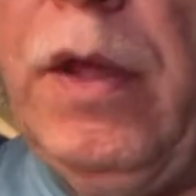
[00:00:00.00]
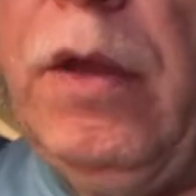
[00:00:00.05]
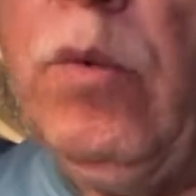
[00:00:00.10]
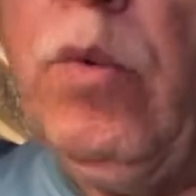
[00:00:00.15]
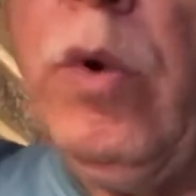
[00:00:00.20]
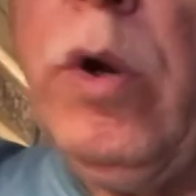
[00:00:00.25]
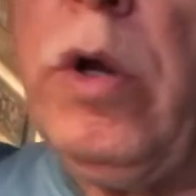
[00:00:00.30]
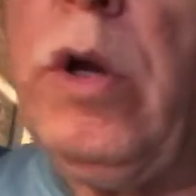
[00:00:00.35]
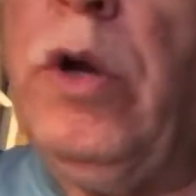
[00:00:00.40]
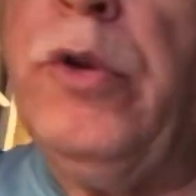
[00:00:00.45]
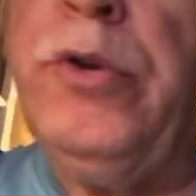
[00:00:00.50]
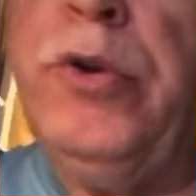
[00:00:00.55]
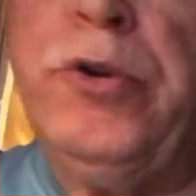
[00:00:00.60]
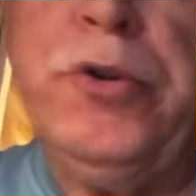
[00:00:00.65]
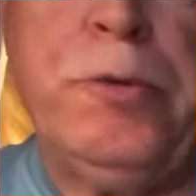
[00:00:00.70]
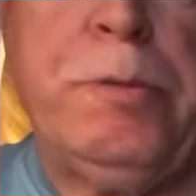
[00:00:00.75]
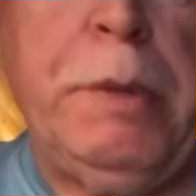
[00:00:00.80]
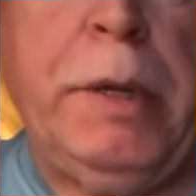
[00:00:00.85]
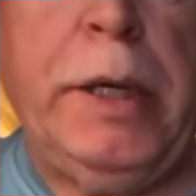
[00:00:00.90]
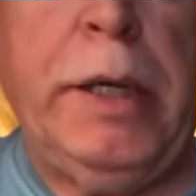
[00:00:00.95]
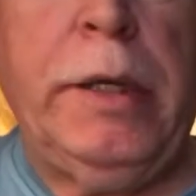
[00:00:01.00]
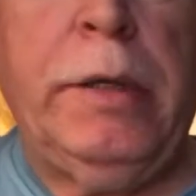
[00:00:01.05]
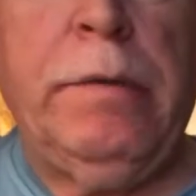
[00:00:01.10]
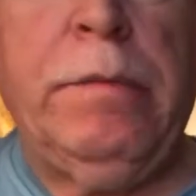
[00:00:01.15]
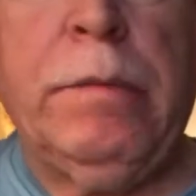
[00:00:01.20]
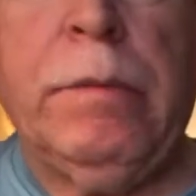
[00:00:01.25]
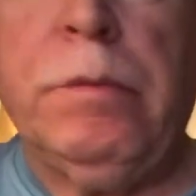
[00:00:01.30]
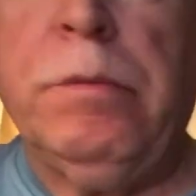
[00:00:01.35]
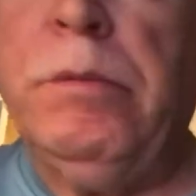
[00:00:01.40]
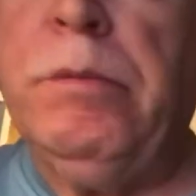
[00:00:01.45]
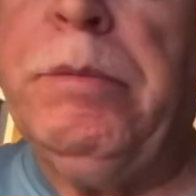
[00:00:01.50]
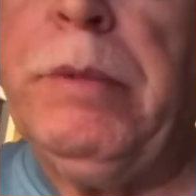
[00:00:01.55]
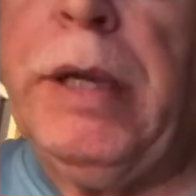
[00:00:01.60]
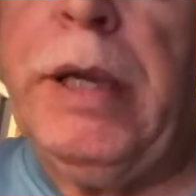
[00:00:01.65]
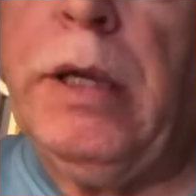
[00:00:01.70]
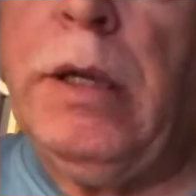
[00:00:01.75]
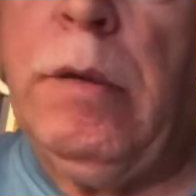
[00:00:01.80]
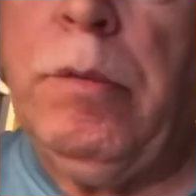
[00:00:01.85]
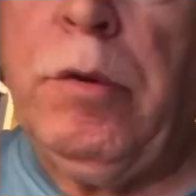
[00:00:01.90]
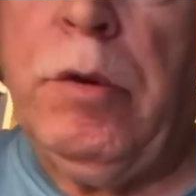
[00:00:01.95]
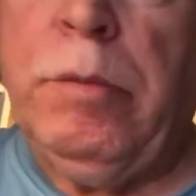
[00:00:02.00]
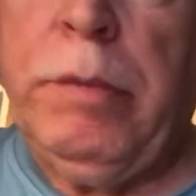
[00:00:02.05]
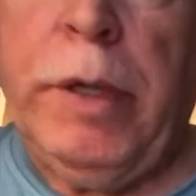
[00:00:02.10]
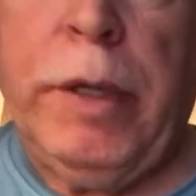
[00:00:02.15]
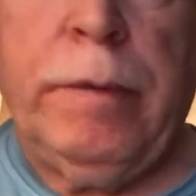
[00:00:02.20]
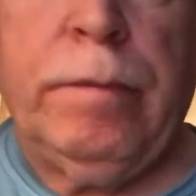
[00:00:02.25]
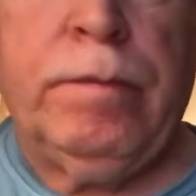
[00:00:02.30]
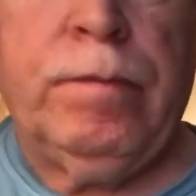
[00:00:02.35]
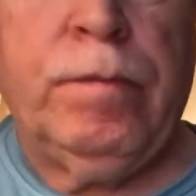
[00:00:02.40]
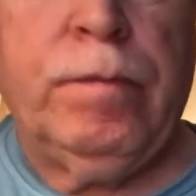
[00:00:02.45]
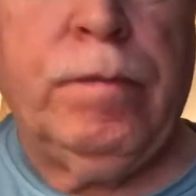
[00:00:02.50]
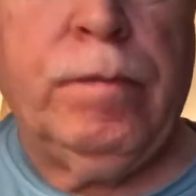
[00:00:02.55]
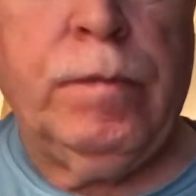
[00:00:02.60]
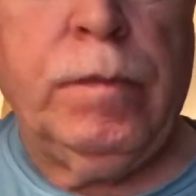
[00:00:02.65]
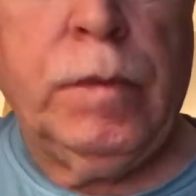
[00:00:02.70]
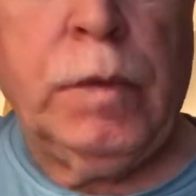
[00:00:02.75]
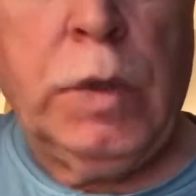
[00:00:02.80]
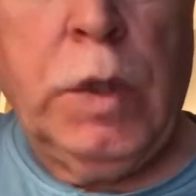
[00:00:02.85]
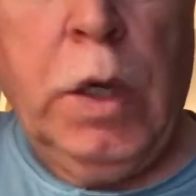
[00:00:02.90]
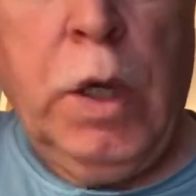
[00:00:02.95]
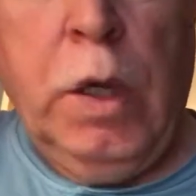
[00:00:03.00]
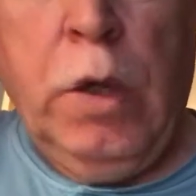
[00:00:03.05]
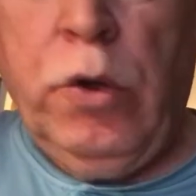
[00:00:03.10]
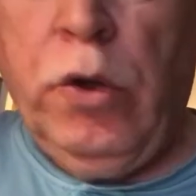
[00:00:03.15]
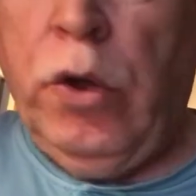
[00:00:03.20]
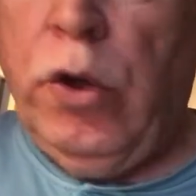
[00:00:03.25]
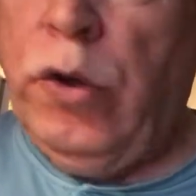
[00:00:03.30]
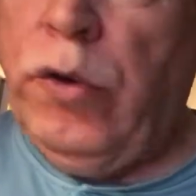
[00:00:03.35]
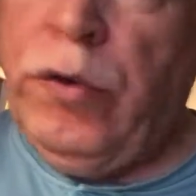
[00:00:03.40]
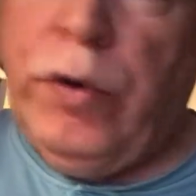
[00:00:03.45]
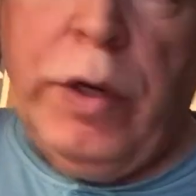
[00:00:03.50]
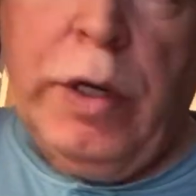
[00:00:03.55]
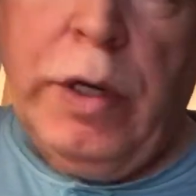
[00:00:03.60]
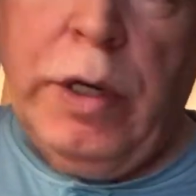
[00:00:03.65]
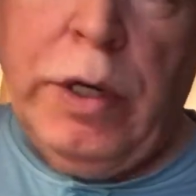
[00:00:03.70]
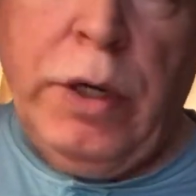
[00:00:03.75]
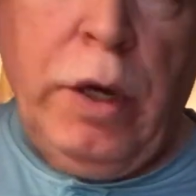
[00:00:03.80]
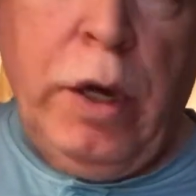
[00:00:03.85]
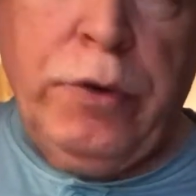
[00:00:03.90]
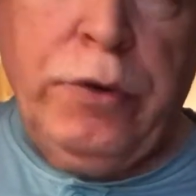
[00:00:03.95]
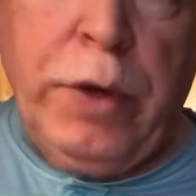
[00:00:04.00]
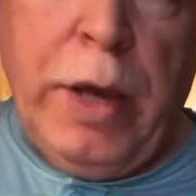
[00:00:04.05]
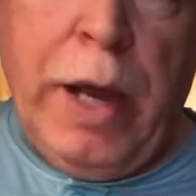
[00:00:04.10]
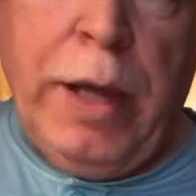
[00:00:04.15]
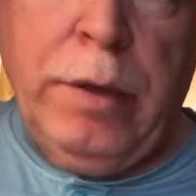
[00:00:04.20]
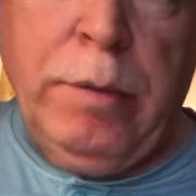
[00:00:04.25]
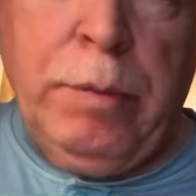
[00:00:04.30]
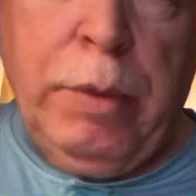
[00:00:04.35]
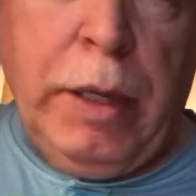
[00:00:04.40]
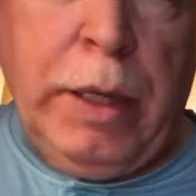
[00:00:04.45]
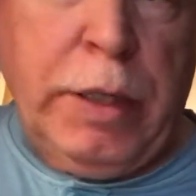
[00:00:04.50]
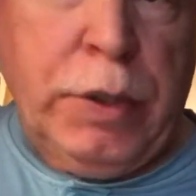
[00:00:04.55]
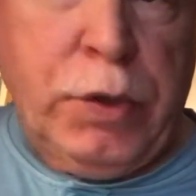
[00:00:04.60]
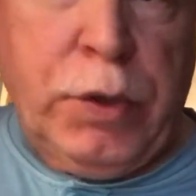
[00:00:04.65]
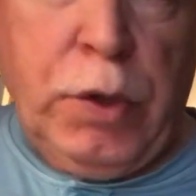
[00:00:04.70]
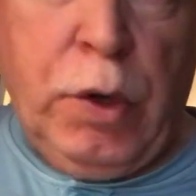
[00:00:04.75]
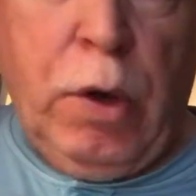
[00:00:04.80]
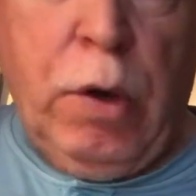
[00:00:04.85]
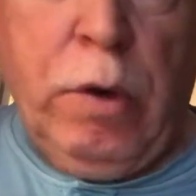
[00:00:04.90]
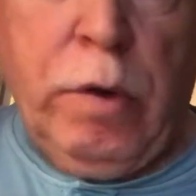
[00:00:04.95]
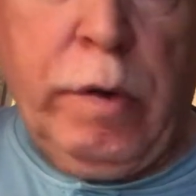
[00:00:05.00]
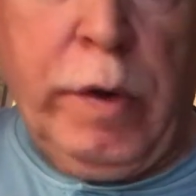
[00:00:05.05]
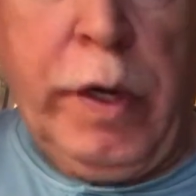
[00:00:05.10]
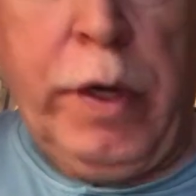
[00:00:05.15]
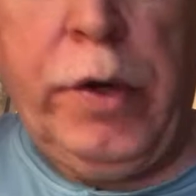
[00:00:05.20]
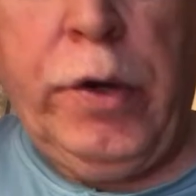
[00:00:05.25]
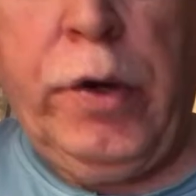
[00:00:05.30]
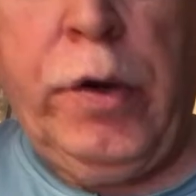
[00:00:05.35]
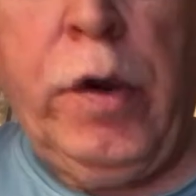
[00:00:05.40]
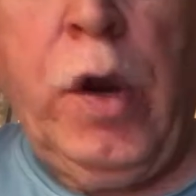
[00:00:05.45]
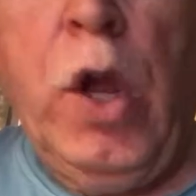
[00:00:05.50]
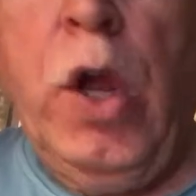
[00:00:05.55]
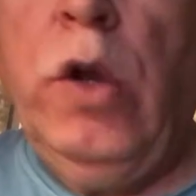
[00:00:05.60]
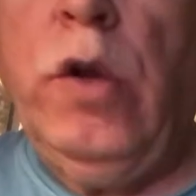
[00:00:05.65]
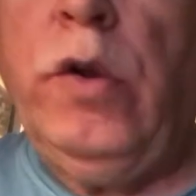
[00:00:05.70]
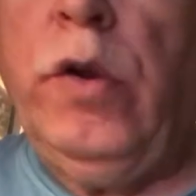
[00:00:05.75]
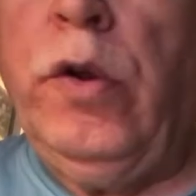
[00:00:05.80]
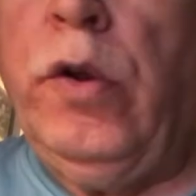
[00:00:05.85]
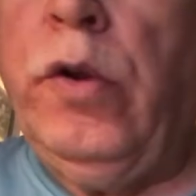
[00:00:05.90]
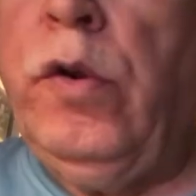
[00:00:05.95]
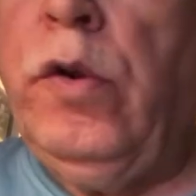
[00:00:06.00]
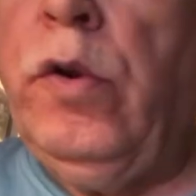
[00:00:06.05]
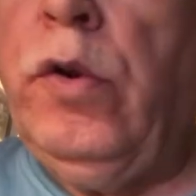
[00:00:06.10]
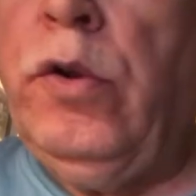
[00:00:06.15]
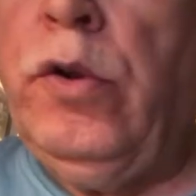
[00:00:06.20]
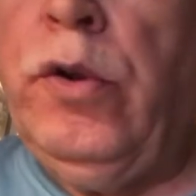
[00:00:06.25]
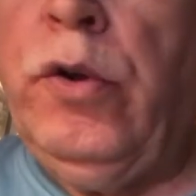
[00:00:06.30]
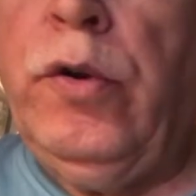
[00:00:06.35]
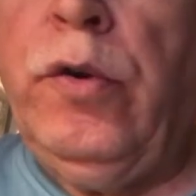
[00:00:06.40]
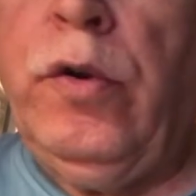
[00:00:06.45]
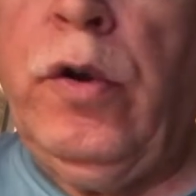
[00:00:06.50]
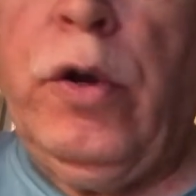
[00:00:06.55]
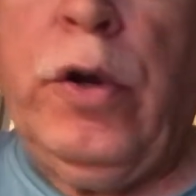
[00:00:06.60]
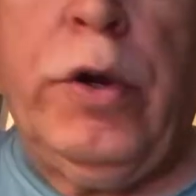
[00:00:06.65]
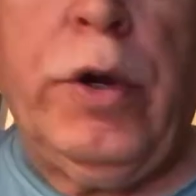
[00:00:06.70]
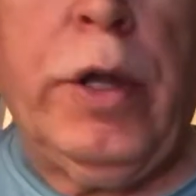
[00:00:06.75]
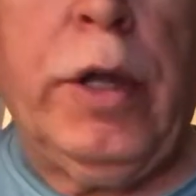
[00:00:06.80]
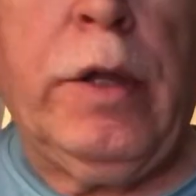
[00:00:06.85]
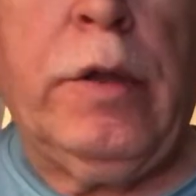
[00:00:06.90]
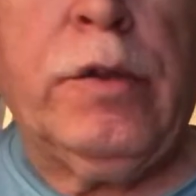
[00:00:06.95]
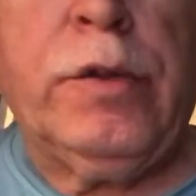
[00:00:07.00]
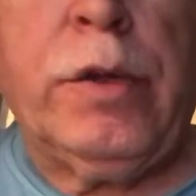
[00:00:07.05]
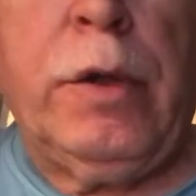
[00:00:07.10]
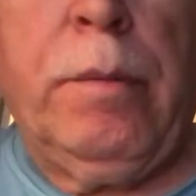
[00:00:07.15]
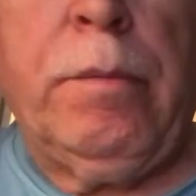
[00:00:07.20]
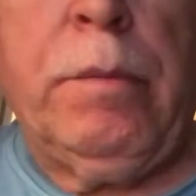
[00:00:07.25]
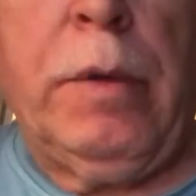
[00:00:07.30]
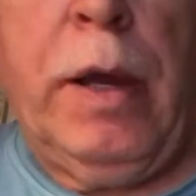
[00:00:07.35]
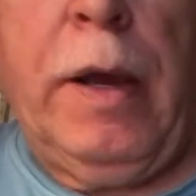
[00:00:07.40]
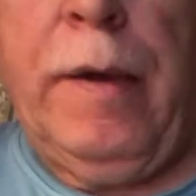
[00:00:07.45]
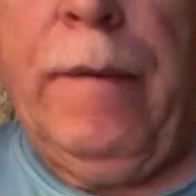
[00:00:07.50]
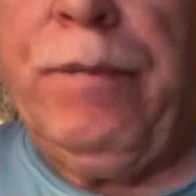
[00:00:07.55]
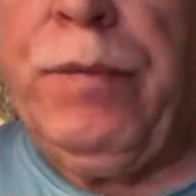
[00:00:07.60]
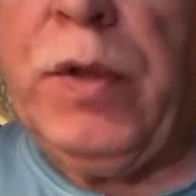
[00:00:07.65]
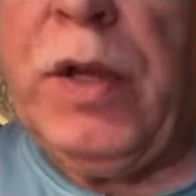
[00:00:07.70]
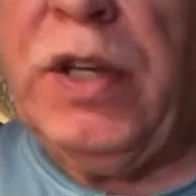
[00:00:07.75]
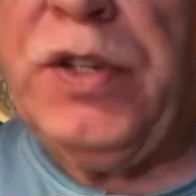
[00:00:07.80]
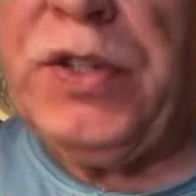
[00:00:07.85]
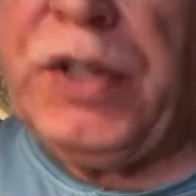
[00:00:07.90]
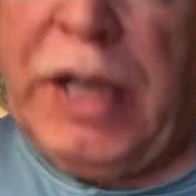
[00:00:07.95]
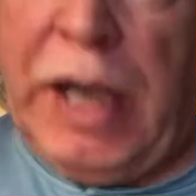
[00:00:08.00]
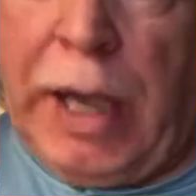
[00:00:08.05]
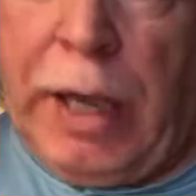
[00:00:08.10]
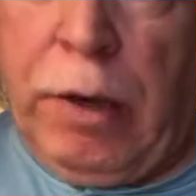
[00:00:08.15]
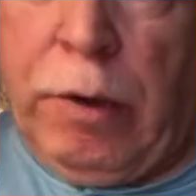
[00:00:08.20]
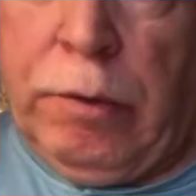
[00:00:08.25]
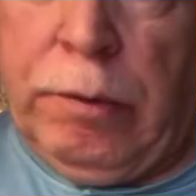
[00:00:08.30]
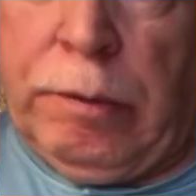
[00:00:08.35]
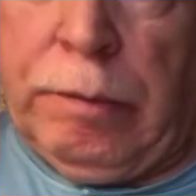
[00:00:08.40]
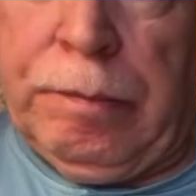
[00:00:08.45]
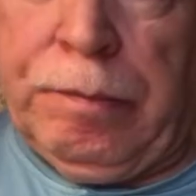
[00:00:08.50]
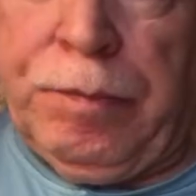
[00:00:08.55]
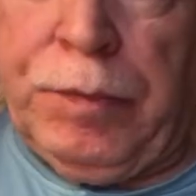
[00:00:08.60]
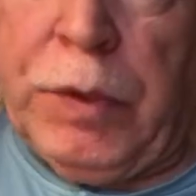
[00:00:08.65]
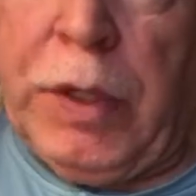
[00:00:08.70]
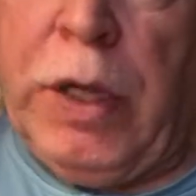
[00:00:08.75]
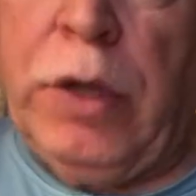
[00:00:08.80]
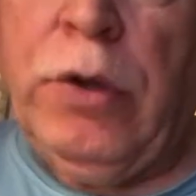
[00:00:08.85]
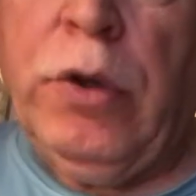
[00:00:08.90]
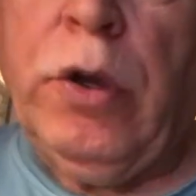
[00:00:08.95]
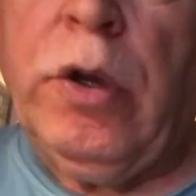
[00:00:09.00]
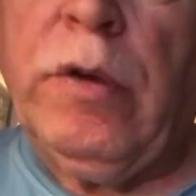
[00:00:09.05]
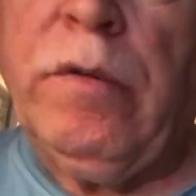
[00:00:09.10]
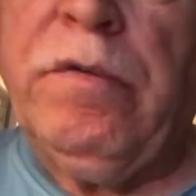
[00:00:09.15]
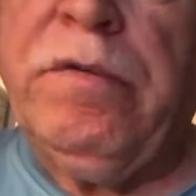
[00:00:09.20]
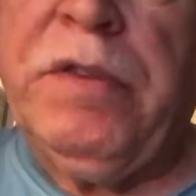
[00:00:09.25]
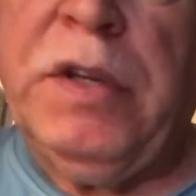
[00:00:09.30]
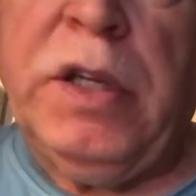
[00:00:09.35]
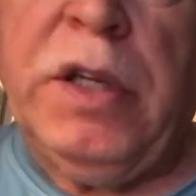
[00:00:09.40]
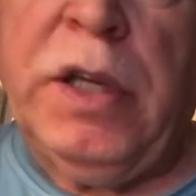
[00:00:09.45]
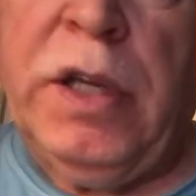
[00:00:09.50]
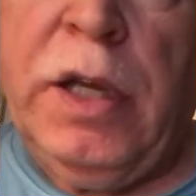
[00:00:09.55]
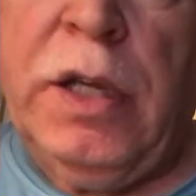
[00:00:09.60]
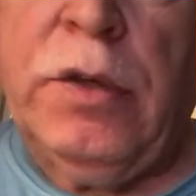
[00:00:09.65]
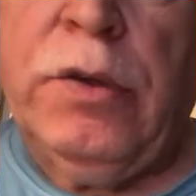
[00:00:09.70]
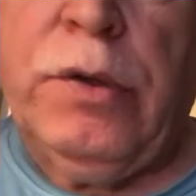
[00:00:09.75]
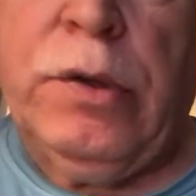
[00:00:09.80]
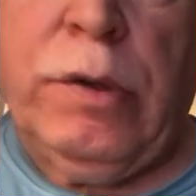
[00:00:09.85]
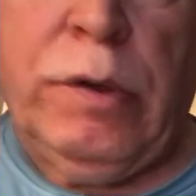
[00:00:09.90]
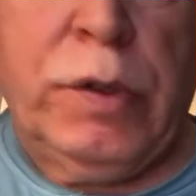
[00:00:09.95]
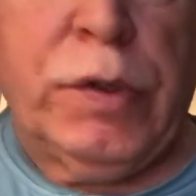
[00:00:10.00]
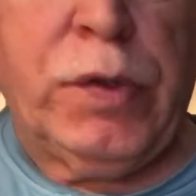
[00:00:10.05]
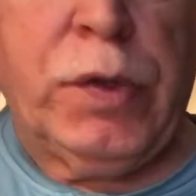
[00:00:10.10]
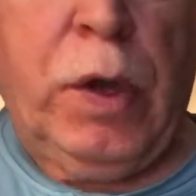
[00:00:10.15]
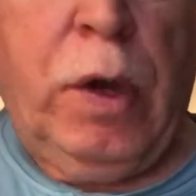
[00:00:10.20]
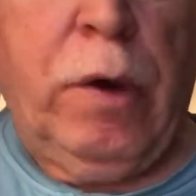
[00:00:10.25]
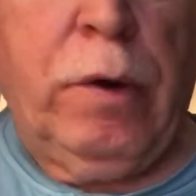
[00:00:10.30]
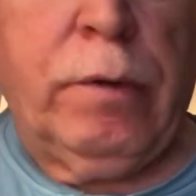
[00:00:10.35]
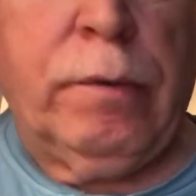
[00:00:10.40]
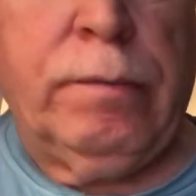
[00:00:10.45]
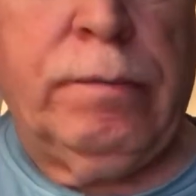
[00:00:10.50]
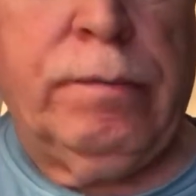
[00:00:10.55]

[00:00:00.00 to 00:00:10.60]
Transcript: then work on your speed, pick it up a little bit. You're really not trying to play a song right here. You're learning some a scale that you can fit into a song.